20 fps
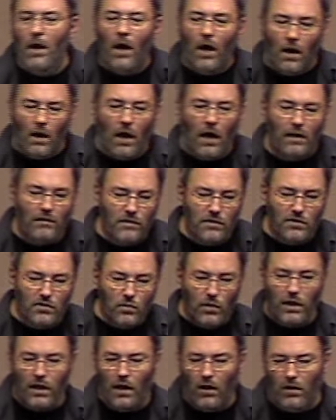A lot of the
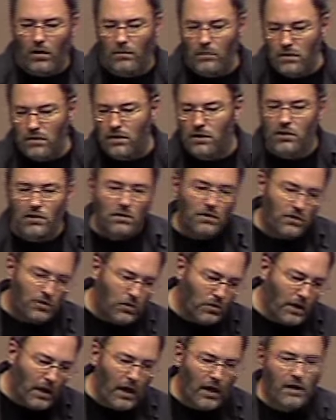swing era musicians, and
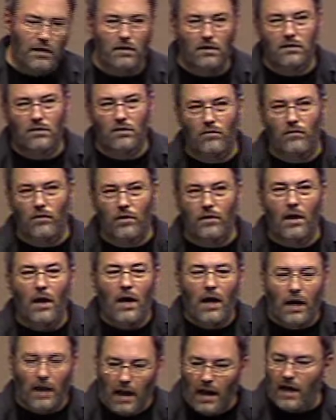Duke Ellington forth,
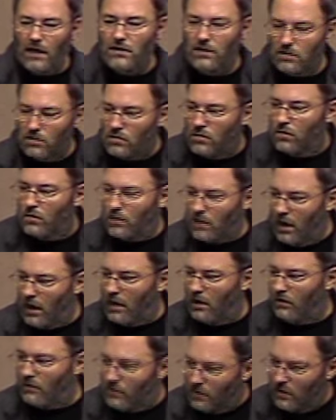it has this
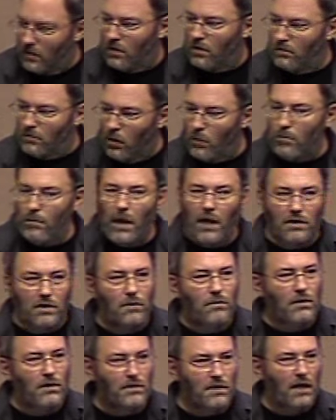kind of
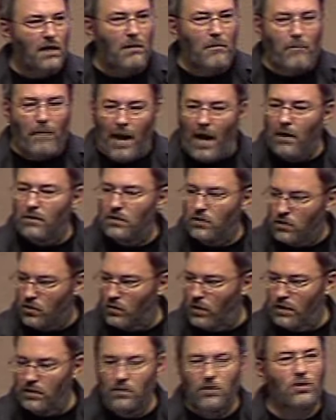momentum, this kind of bounce to
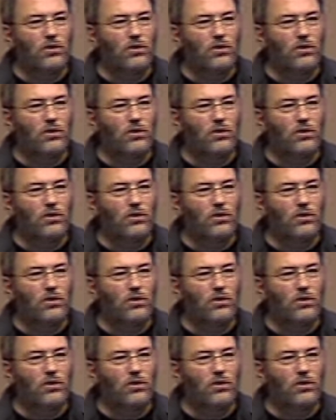it.